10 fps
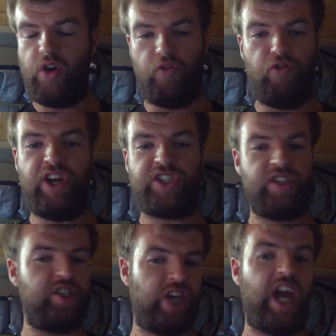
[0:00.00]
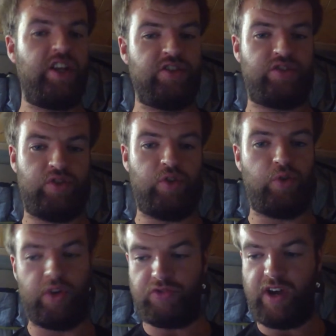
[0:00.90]
recent changes to
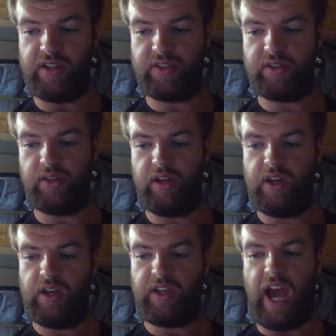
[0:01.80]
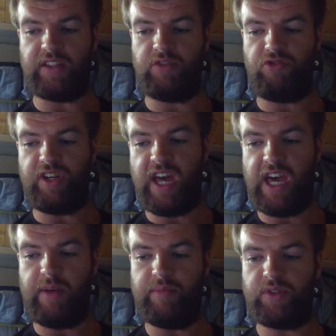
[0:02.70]
your address, category
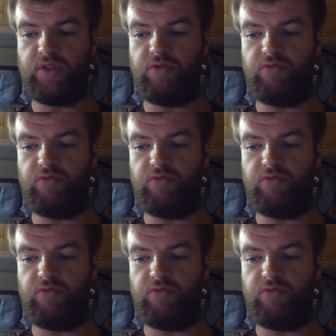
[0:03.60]
names,